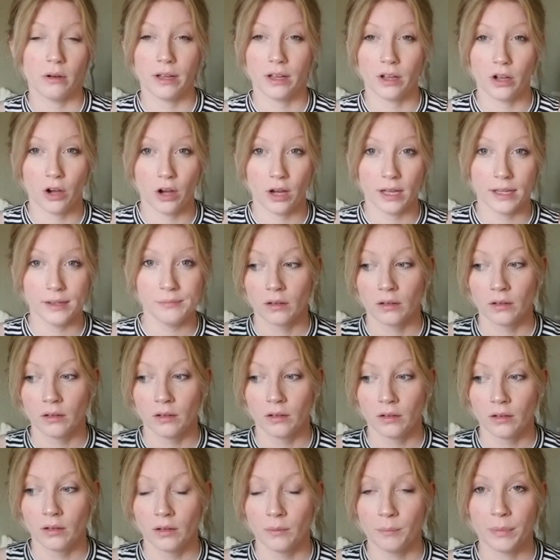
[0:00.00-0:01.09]
on,
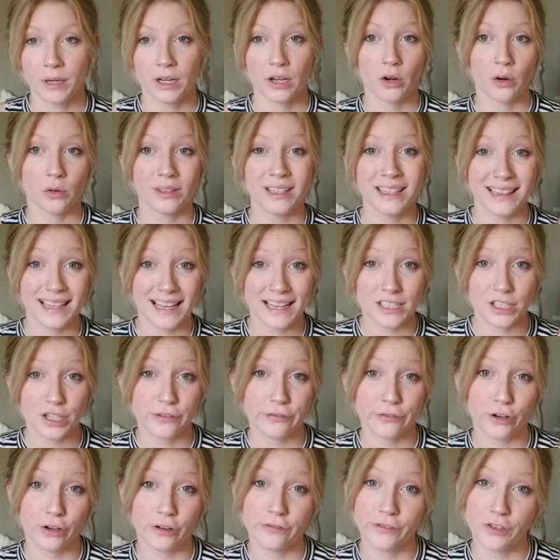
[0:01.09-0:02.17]
but it only lasted
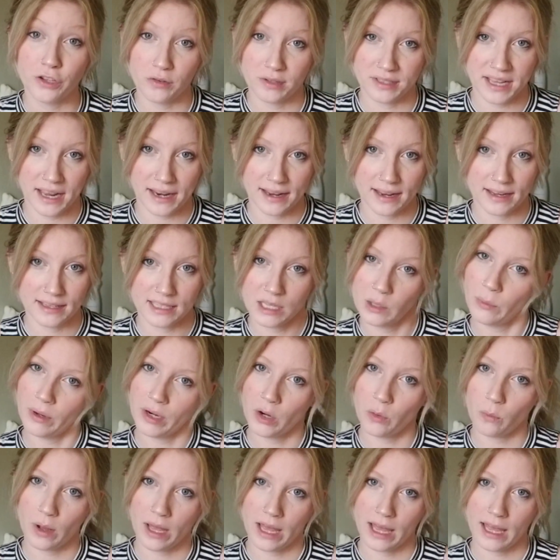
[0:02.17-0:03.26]
for a few seconds. It went
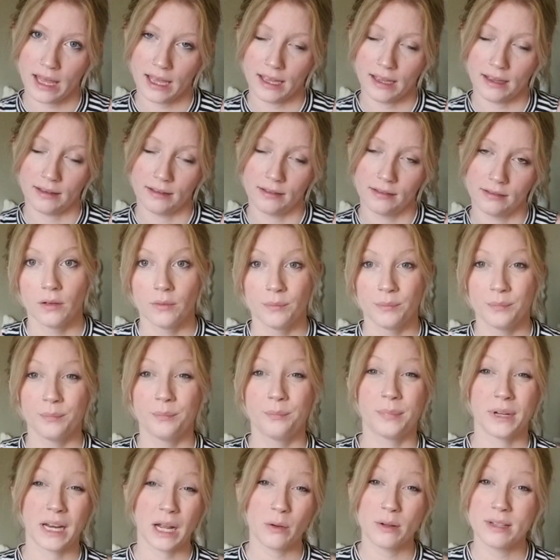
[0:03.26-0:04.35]
away.
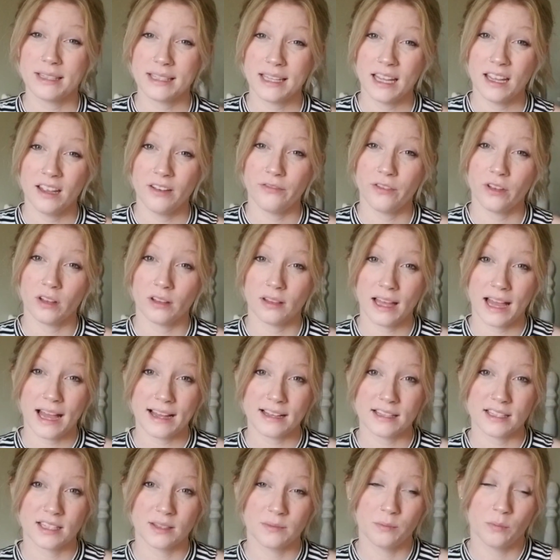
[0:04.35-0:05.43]
But I would say if it
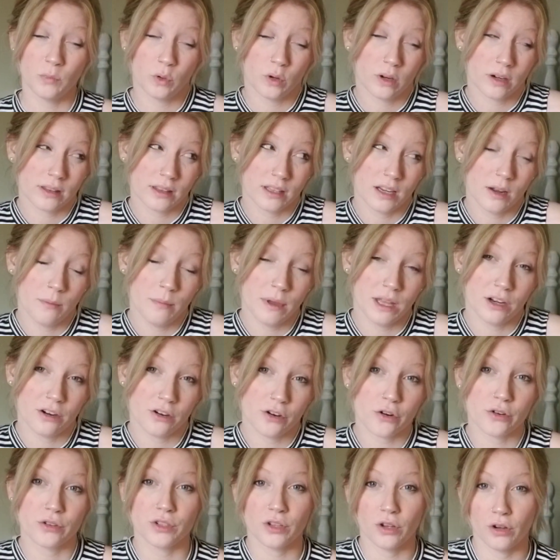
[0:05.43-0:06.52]
lasts more than a minute
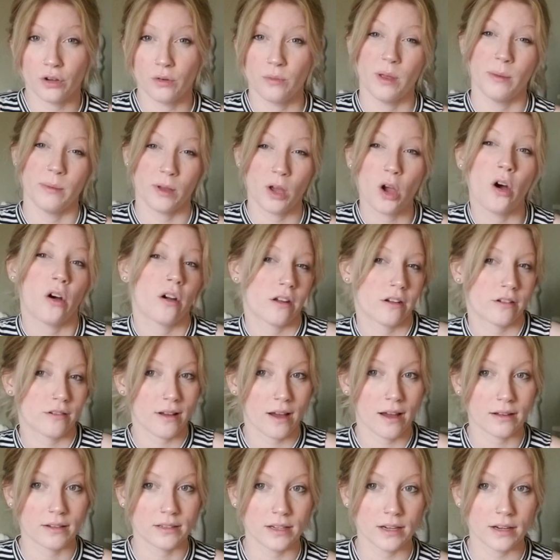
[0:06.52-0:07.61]
or so, maybe call your
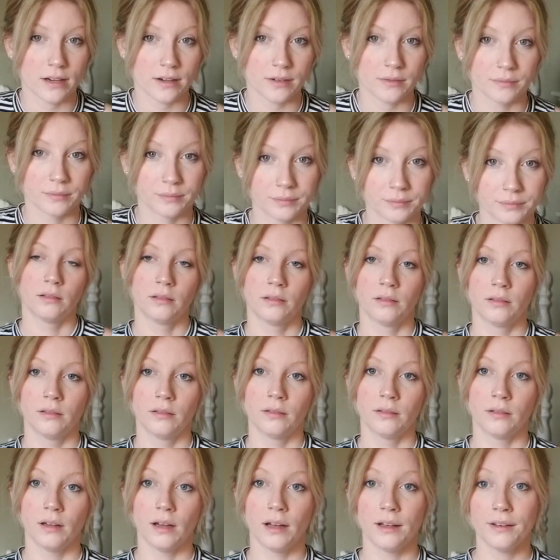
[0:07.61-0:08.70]
doctor.
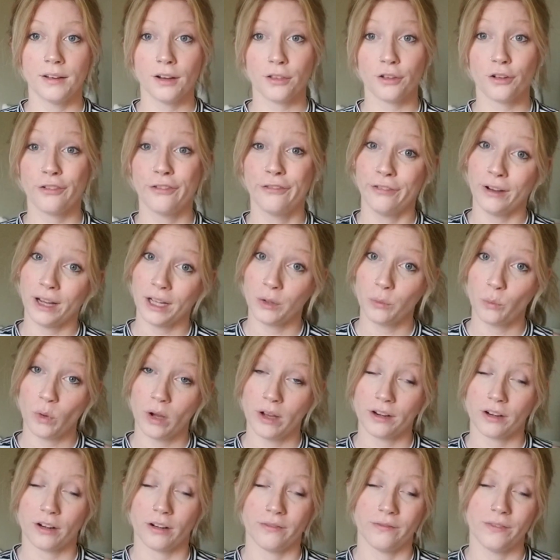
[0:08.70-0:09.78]
Another fun
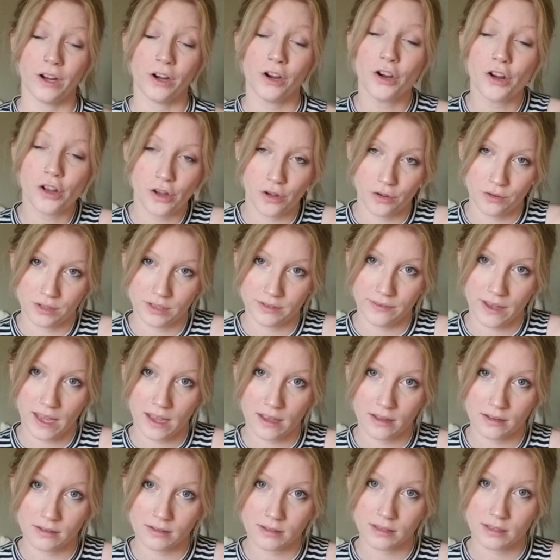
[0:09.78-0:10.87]
one are varicose
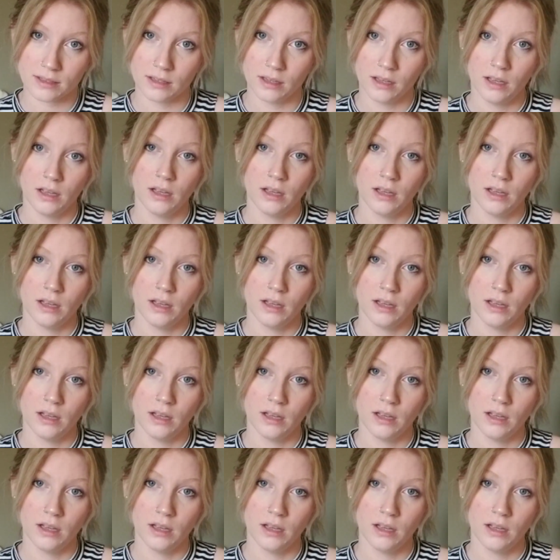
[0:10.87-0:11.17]
veins.